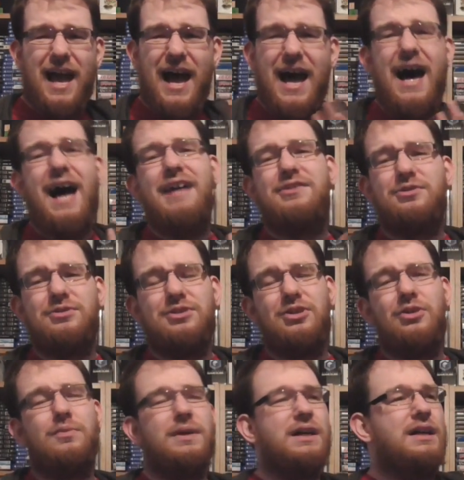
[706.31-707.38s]
I don't
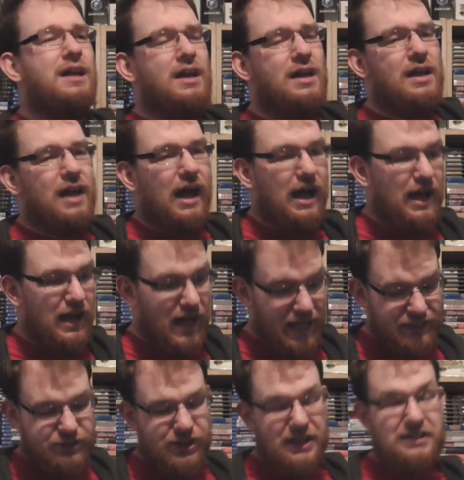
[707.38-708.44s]
know, but
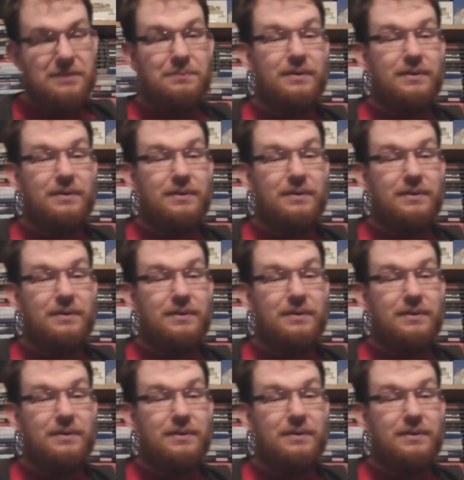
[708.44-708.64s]
I tried